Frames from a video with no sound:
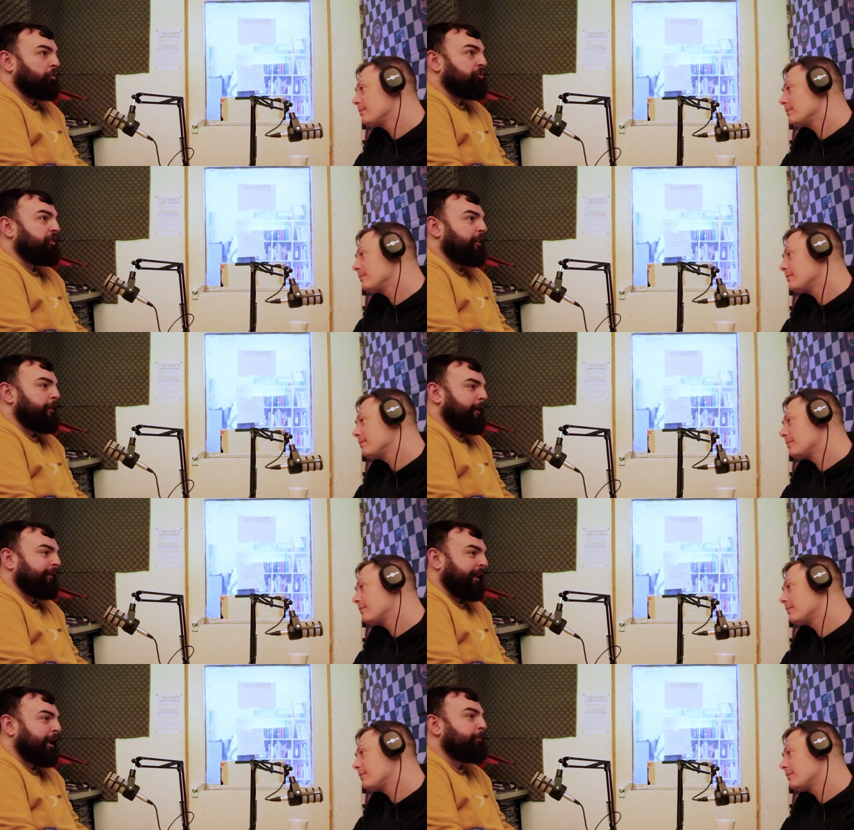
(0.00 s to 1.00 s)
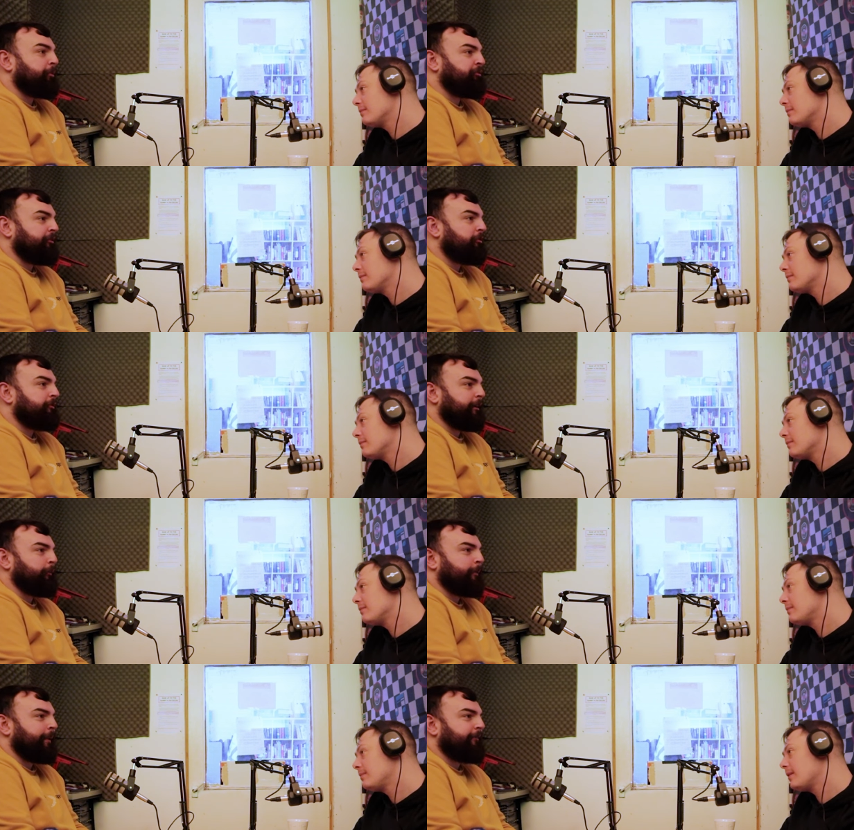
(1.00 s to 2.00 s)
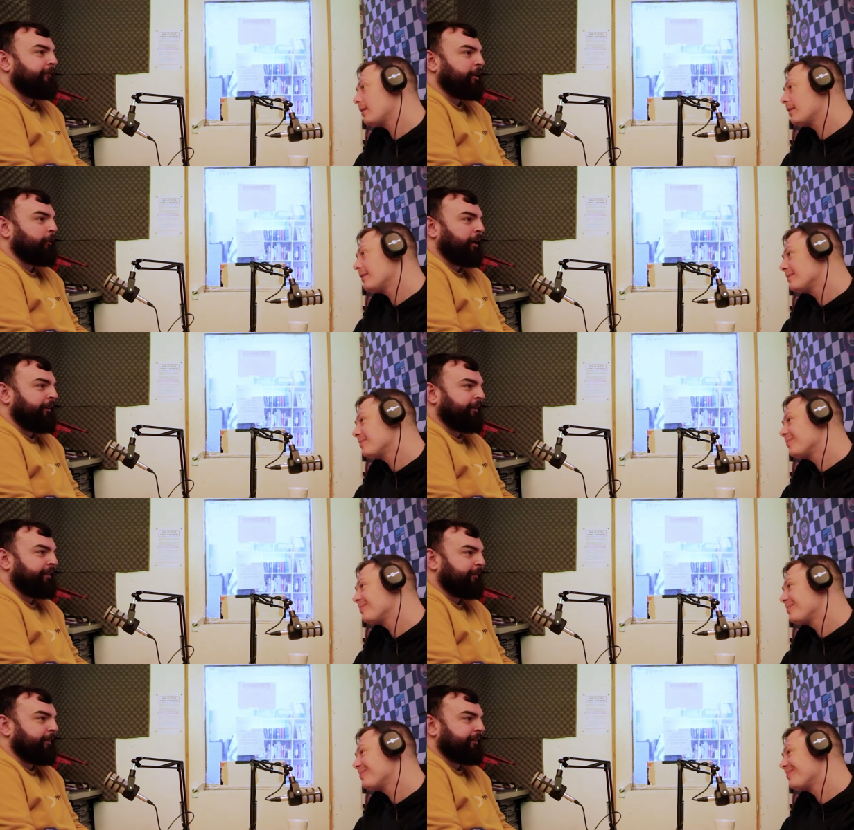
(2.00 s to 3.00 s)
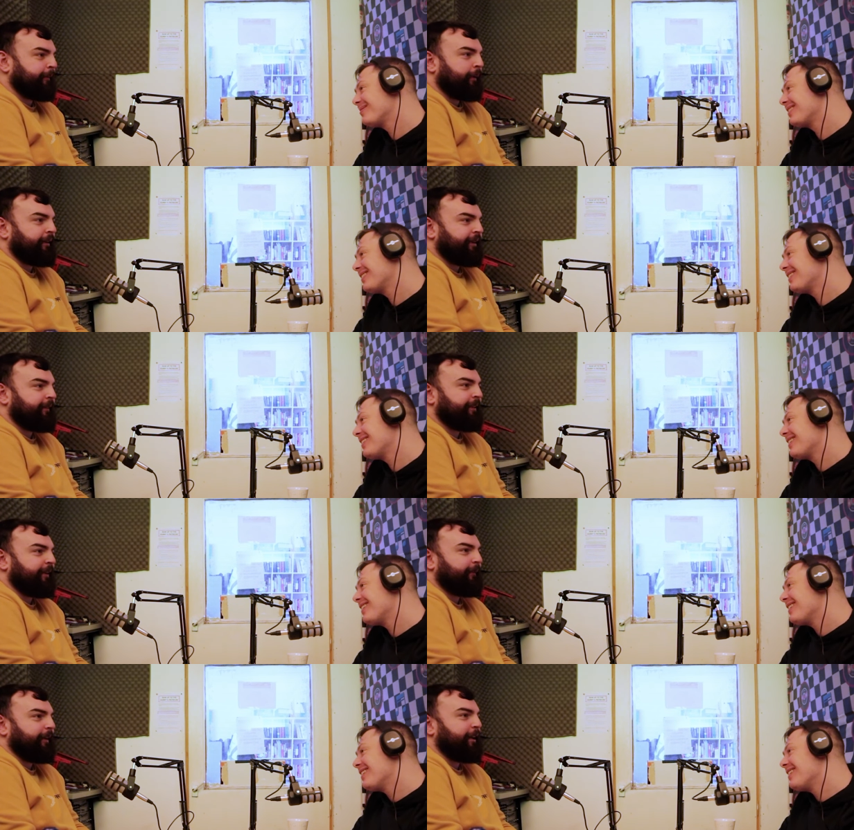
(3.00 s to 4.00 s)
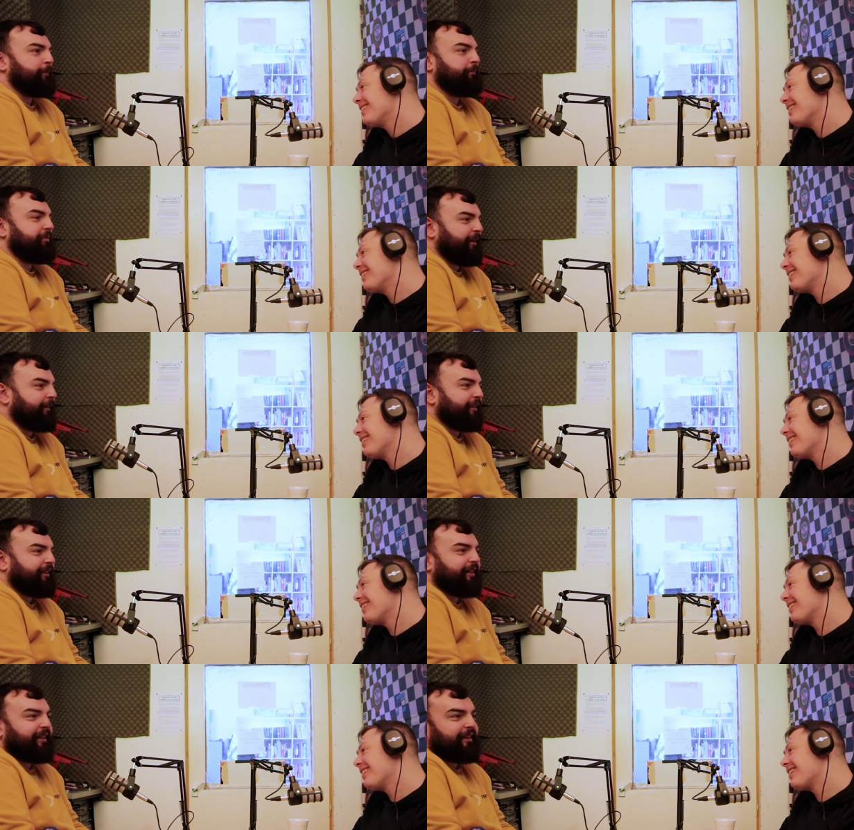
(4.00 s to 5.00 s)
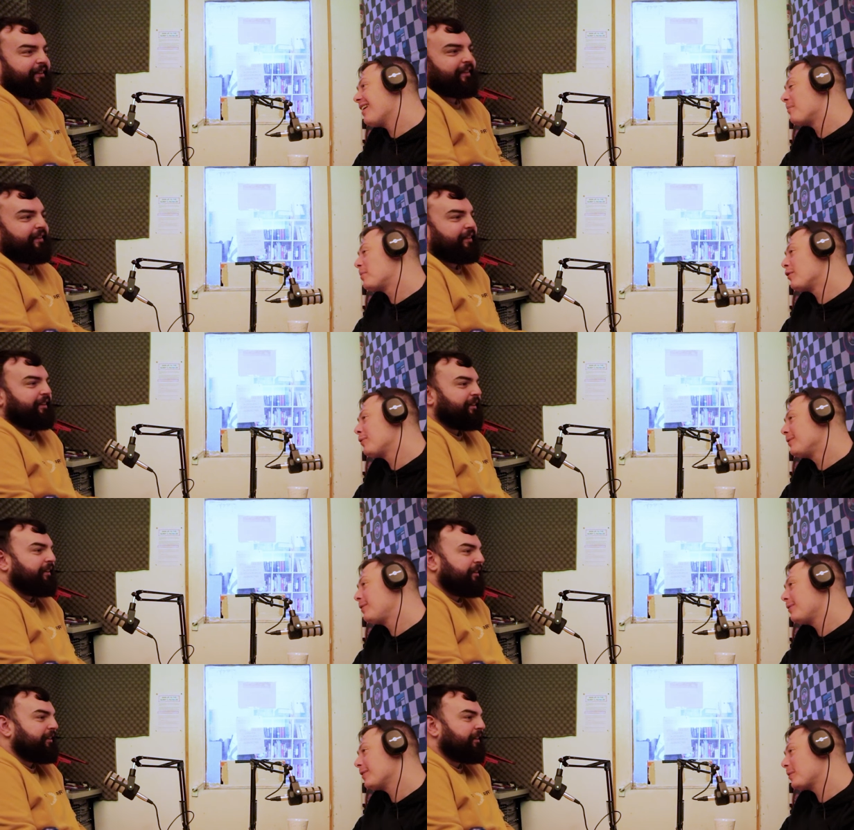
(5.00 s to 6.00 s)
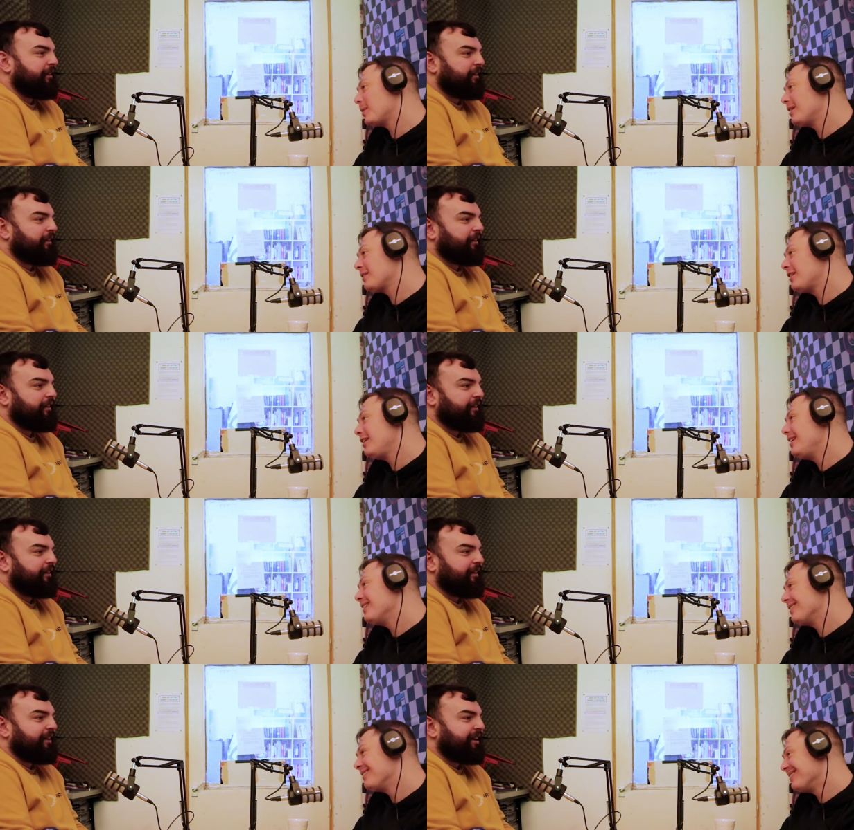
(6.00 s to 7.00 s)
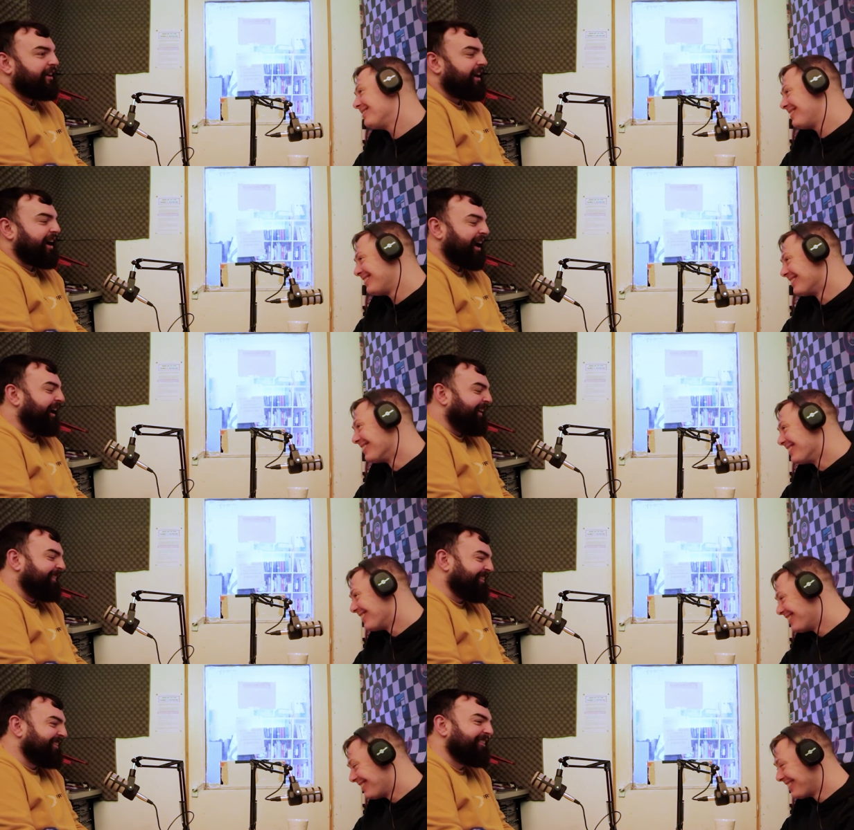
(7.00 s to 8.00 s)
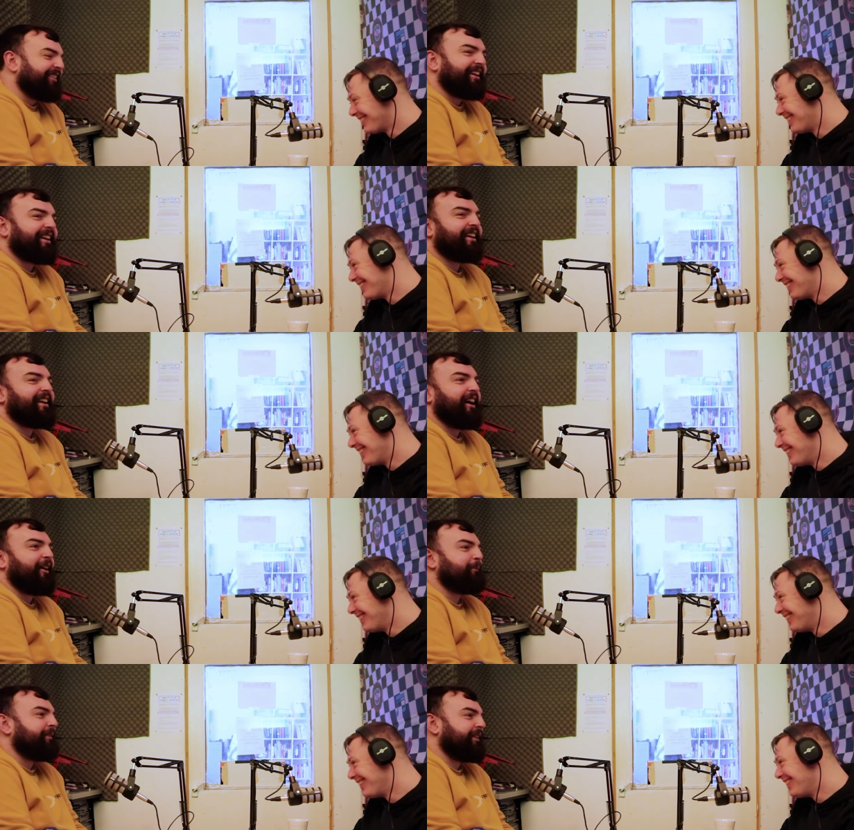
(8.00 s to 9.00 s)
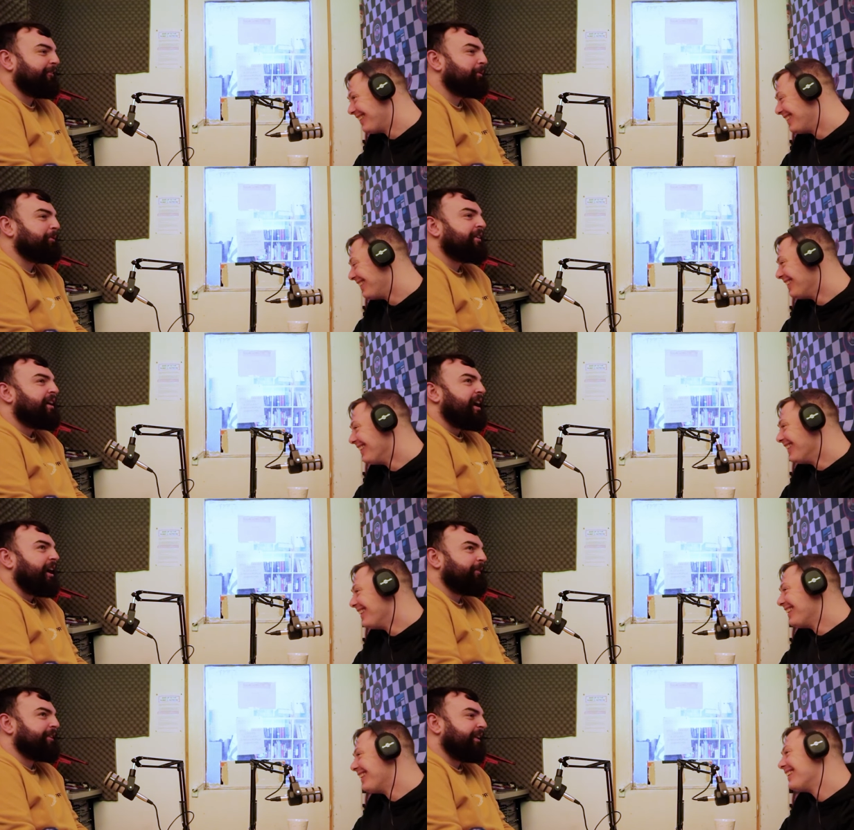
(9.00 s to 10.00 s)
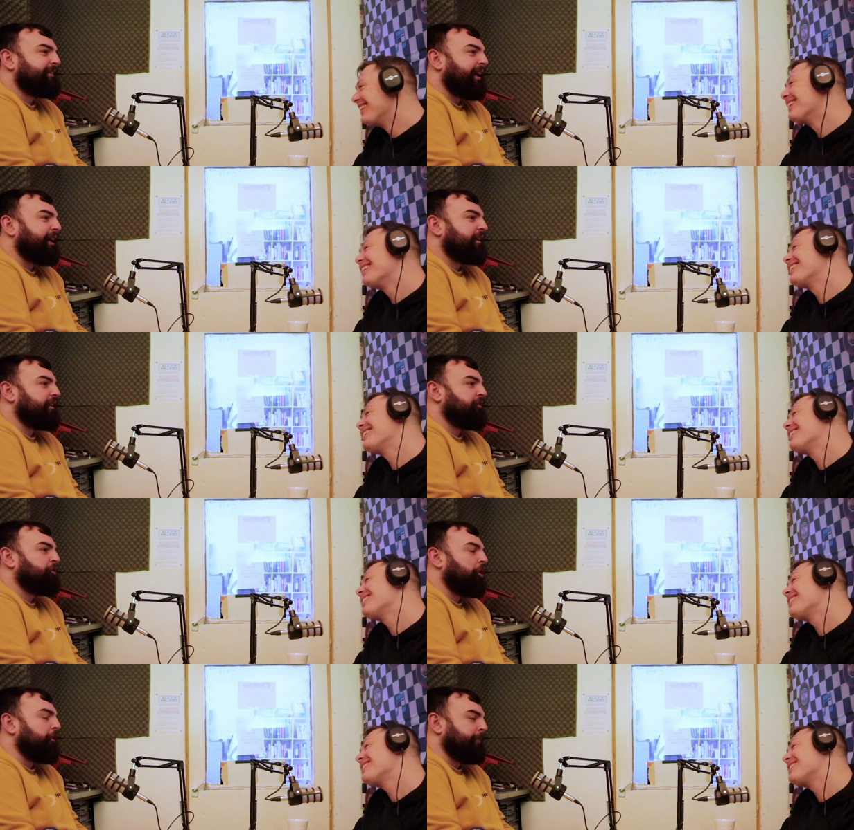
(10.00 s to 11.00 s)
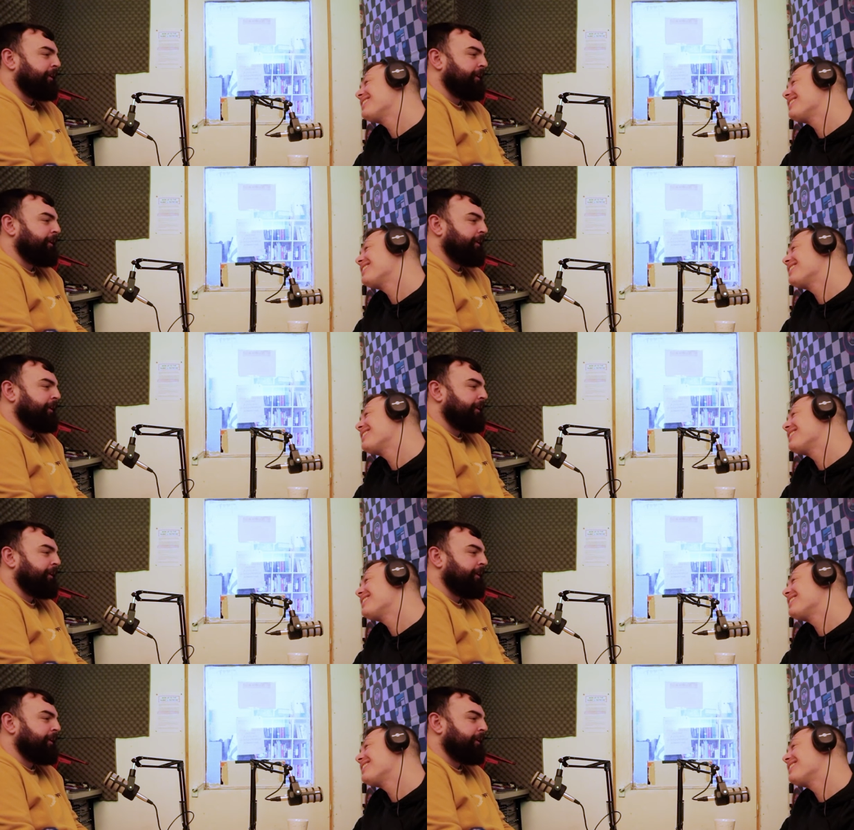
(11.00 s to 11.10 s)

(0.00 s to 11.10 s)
Speaker 1: shows you that this hype is real, and we may very well have a team that's a part-time team in the Premier League.
Speaker 2: Arbroath in FIFA 23.
Speaker 1: Absolutely unbelievable. I mean, this guy has got to